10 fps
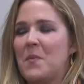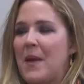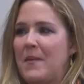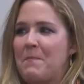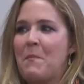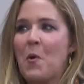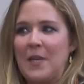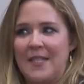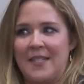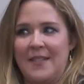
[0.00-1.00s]
called maybe
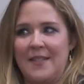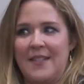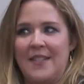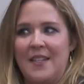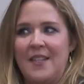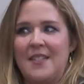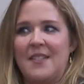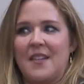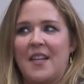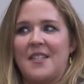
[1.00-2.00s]
Morris dancing.
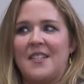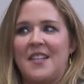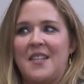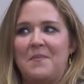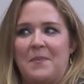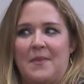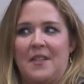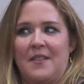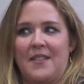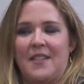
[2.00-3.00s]
It's like a team
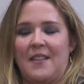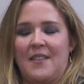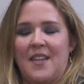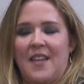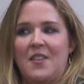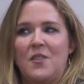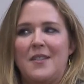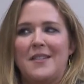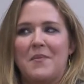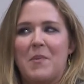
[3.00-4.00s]
dancing thing,
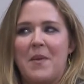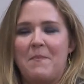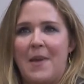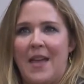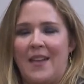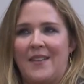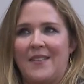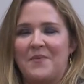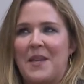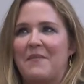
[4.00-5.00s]
usually done by
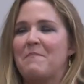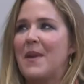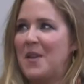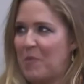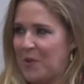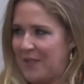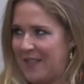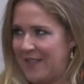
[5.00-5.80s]
men. And we have maypole